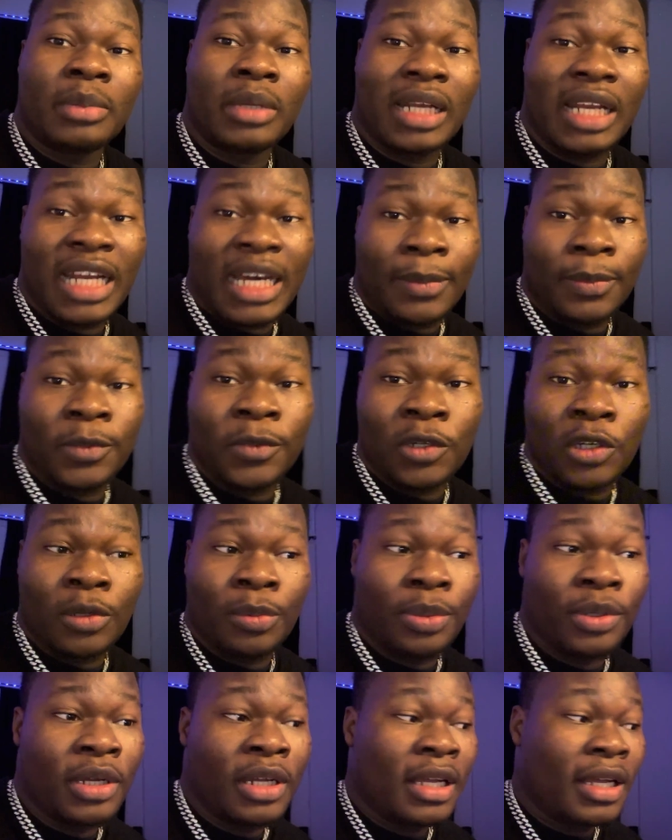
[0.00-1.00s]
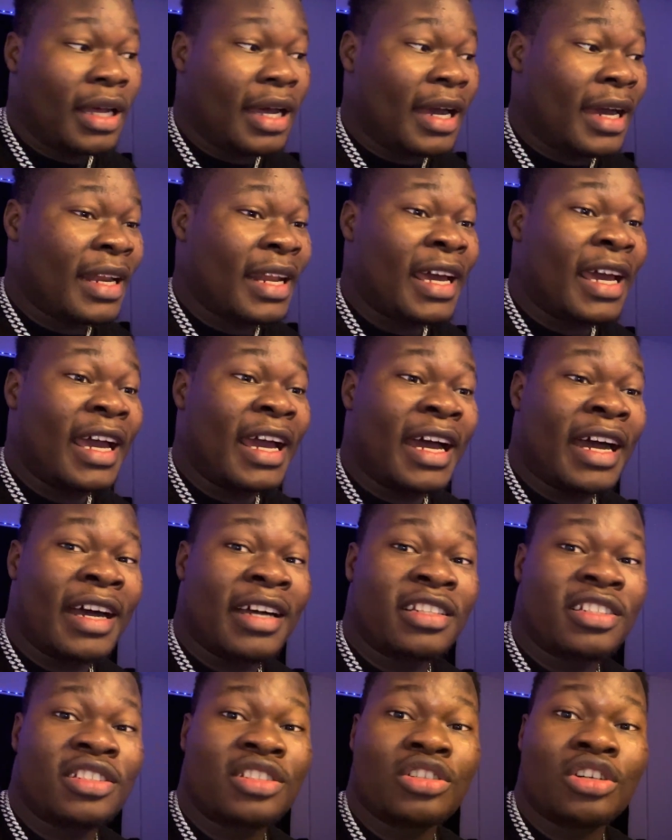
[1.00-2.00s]
laptop, and I
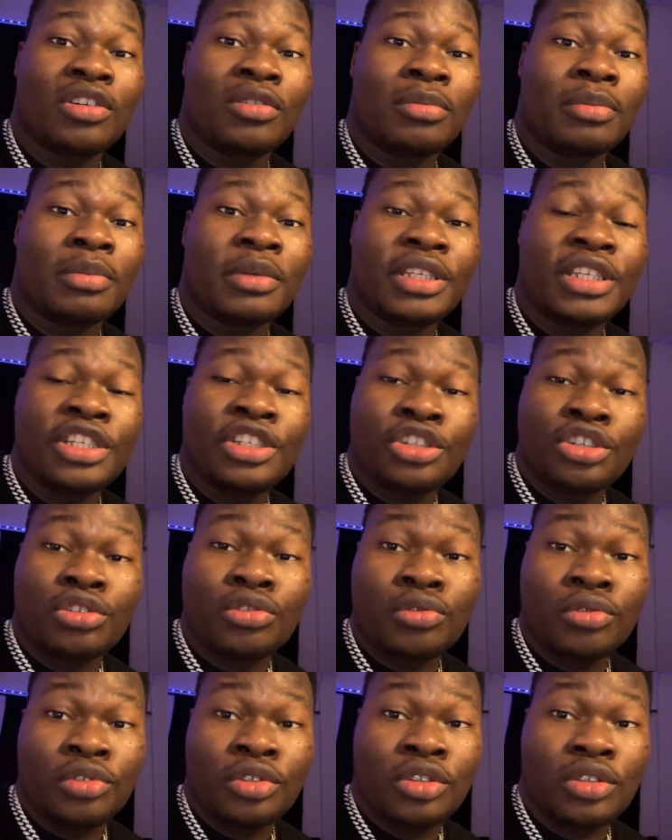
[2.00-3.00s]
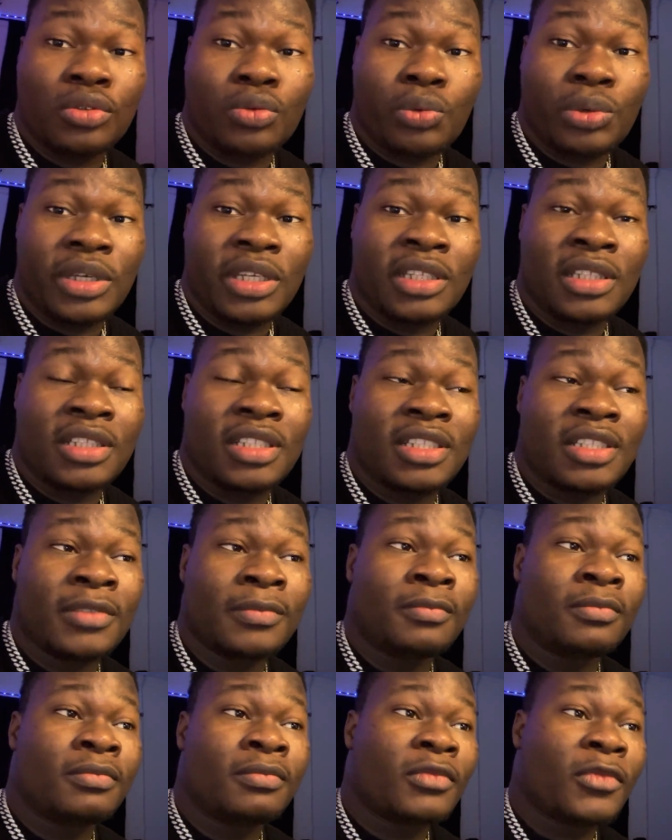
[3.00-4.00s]
had some issues with
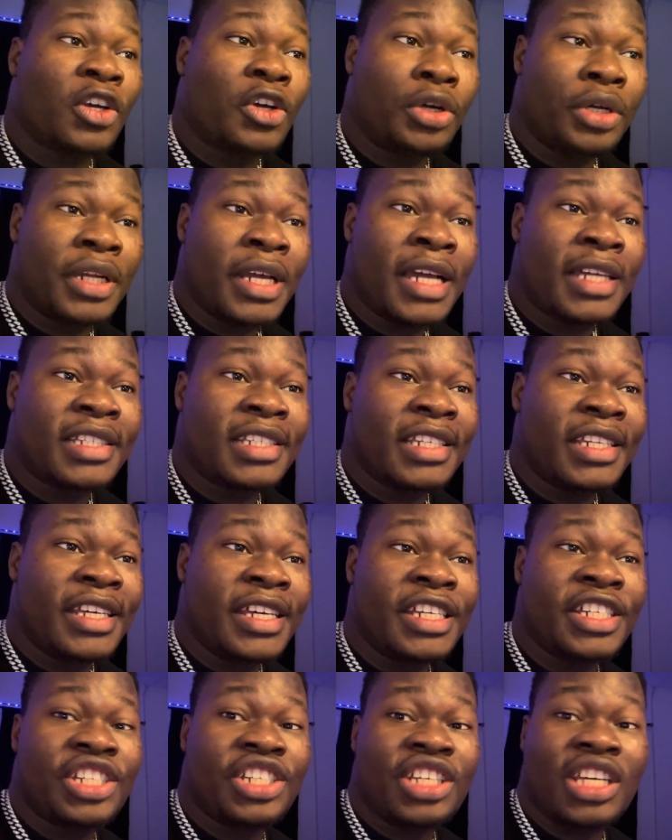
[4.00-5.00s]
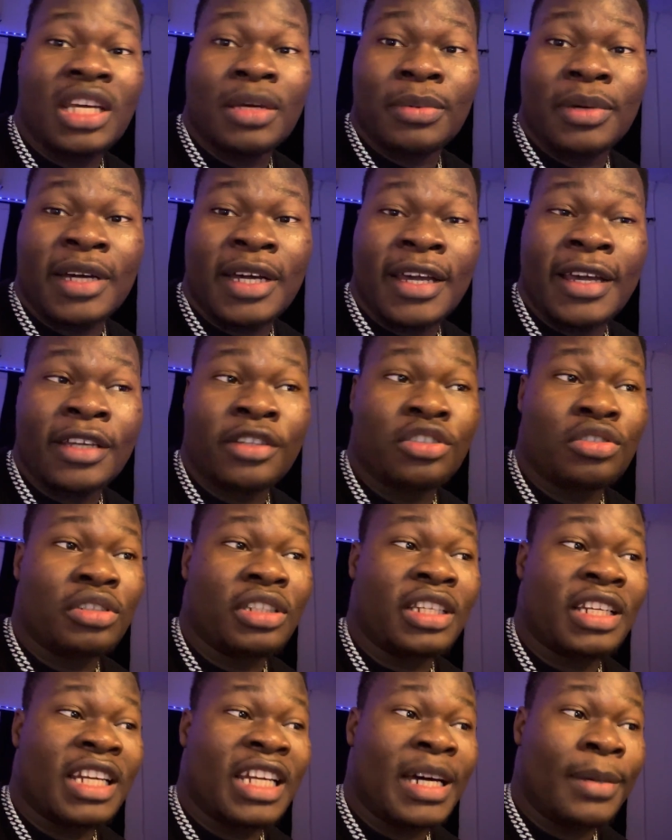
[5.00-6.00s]
connecting HDMI to
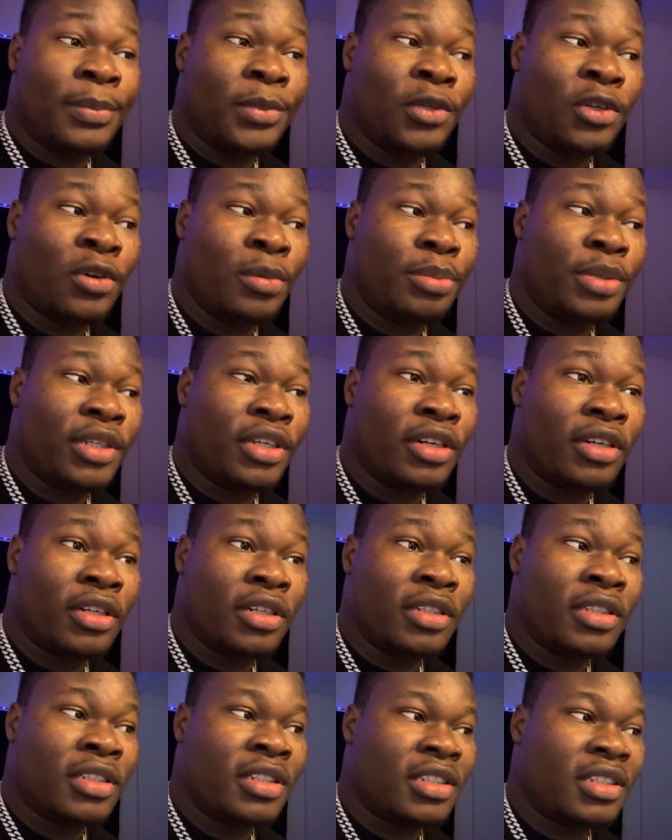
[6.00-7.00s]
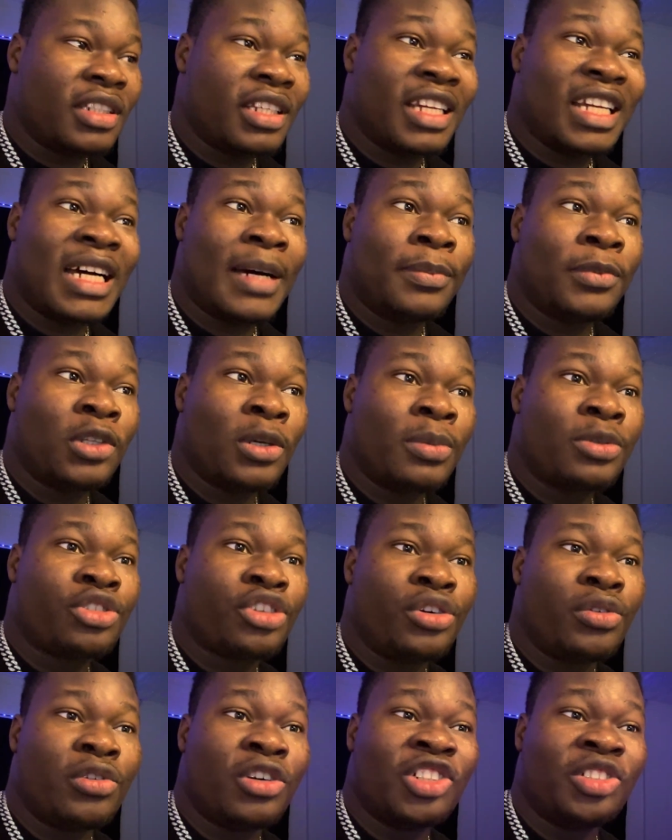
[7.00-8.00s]
the laptop because the laptop
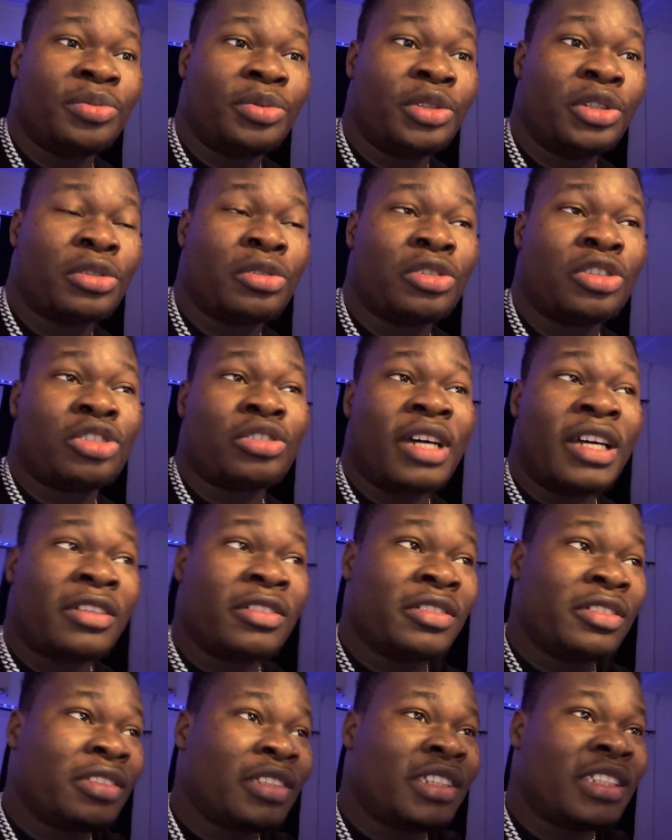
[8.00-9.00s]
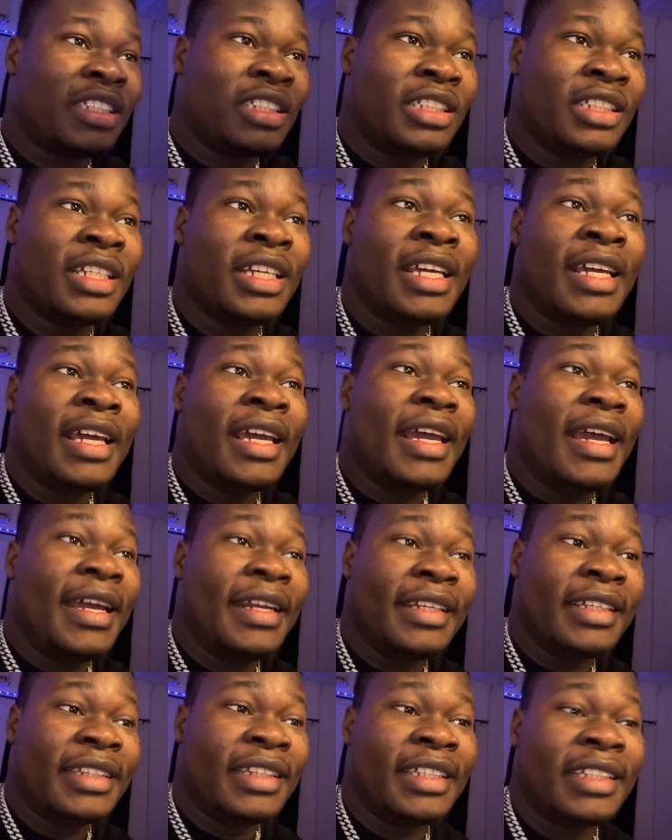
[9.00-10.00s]
screen was broken, so I couldn't see
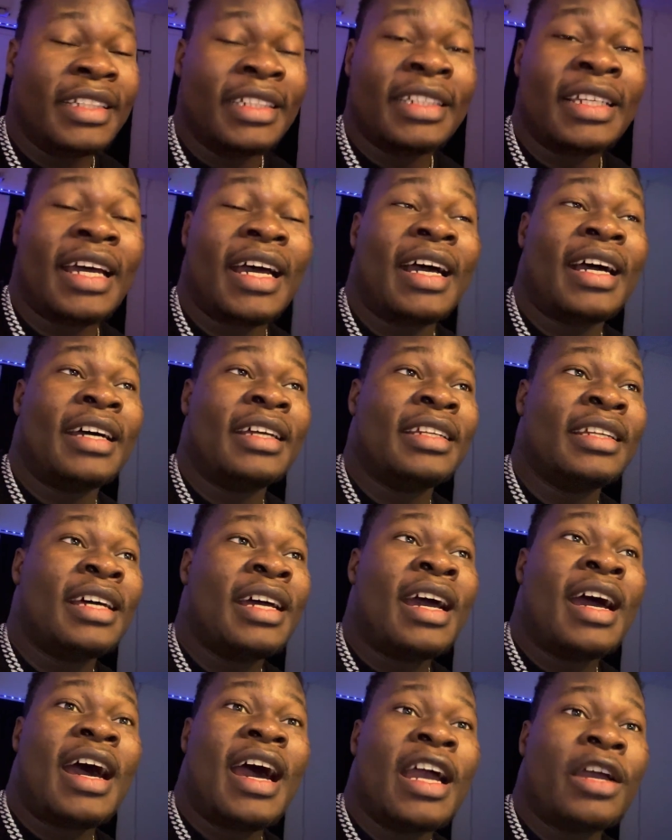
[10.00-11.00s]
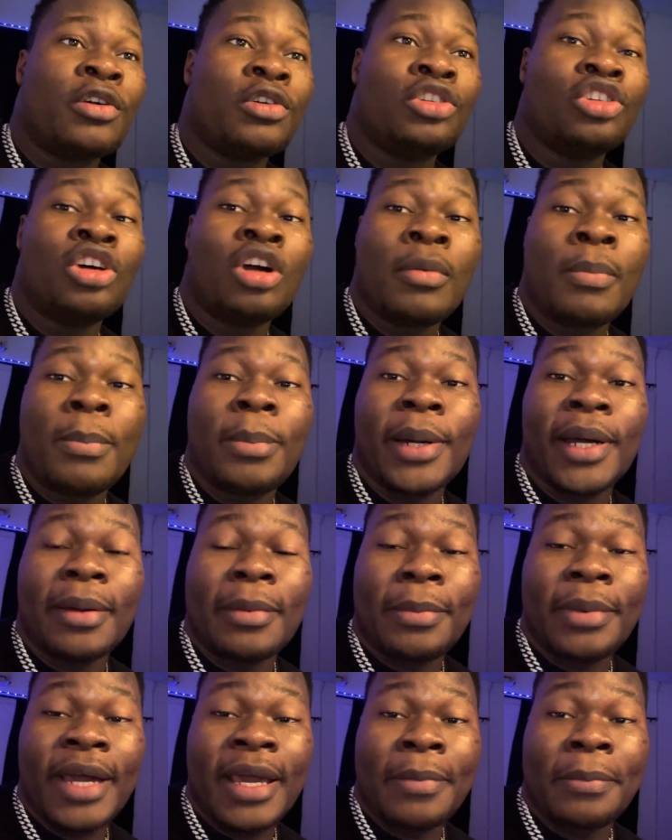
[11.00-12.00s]
anything, and I could not
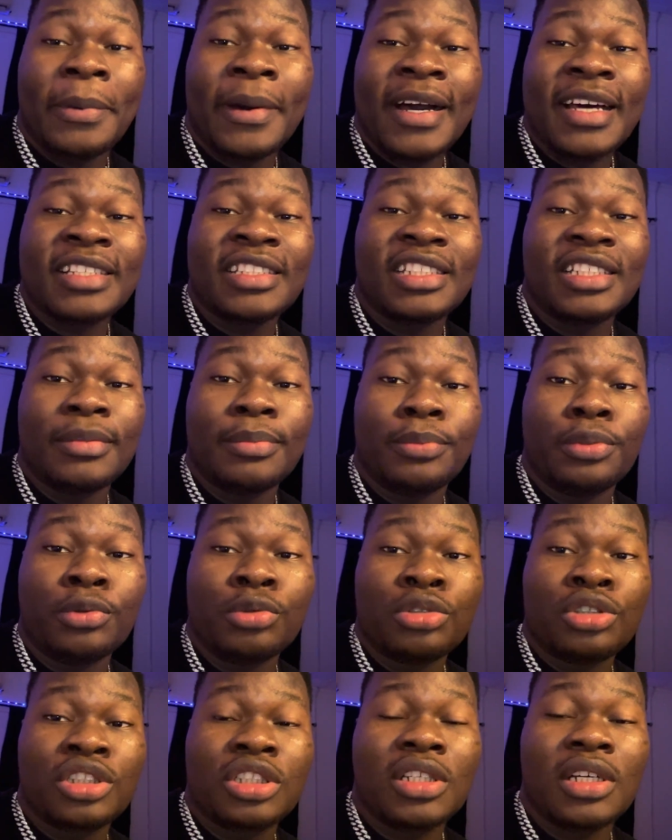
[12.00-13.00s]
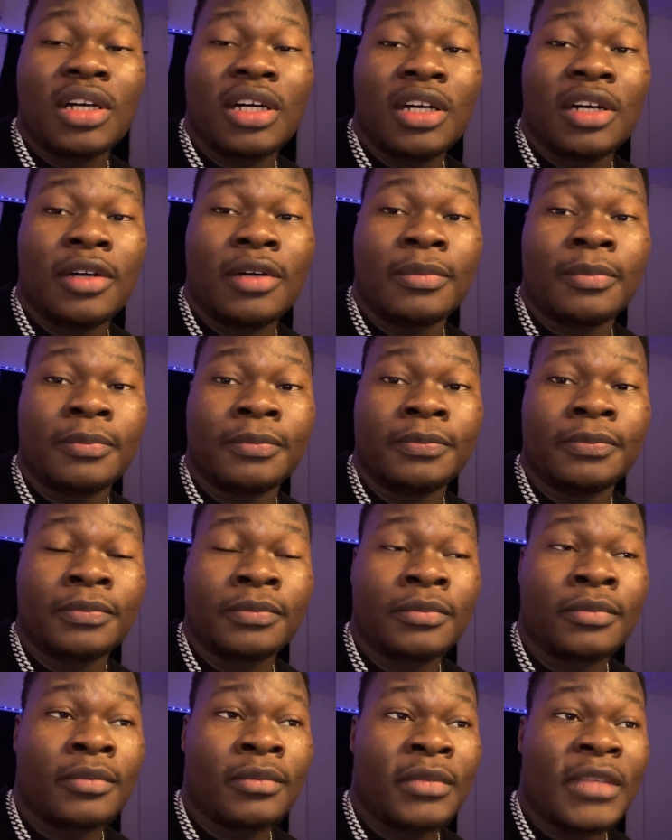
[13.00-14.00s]
bypass the boot
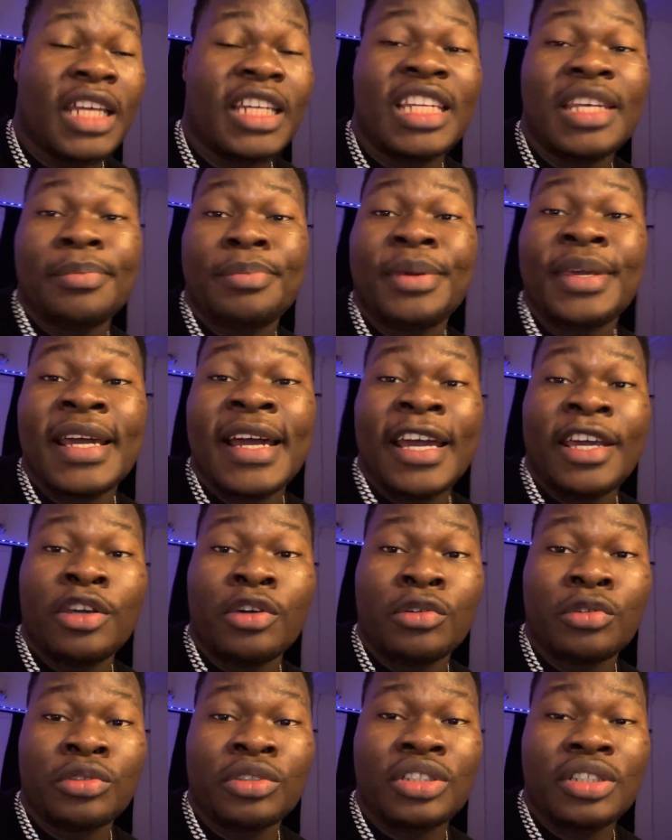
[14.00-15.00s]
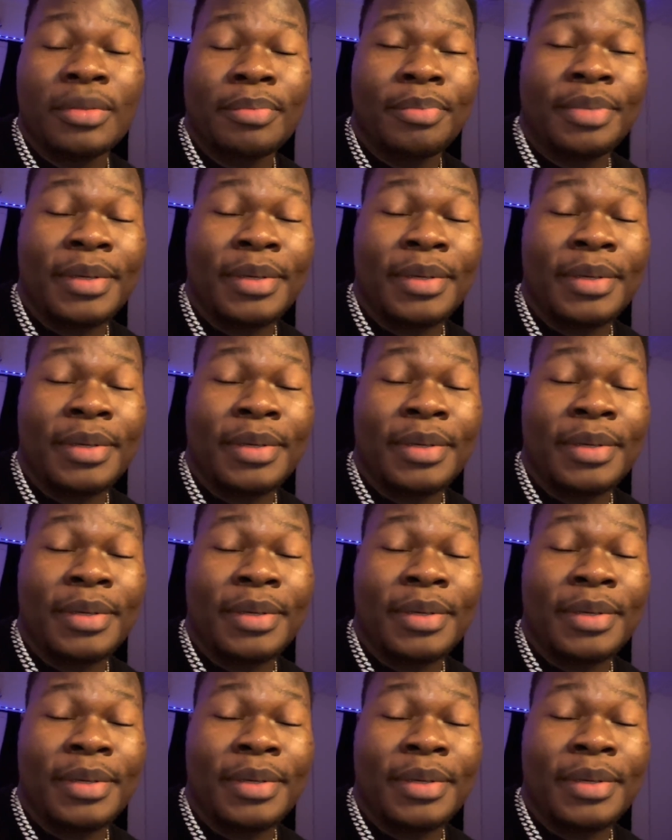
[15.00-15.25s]
the BIOS,